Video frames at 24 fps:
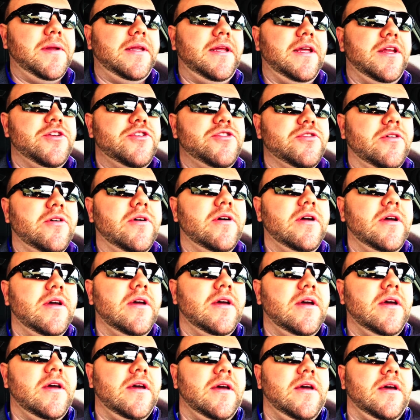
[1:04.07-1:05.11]
potential.
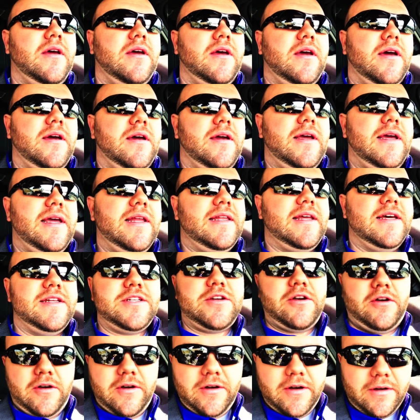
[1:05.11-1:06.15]
It
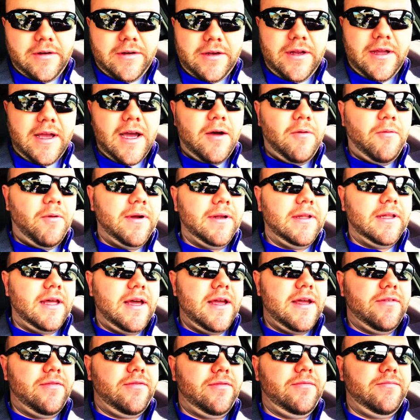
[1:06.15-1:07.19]
doesn't hurt. You got one
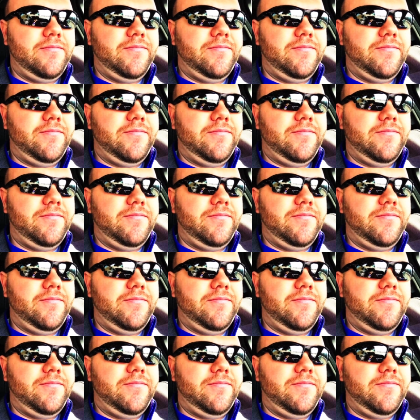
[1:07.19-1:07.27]
life.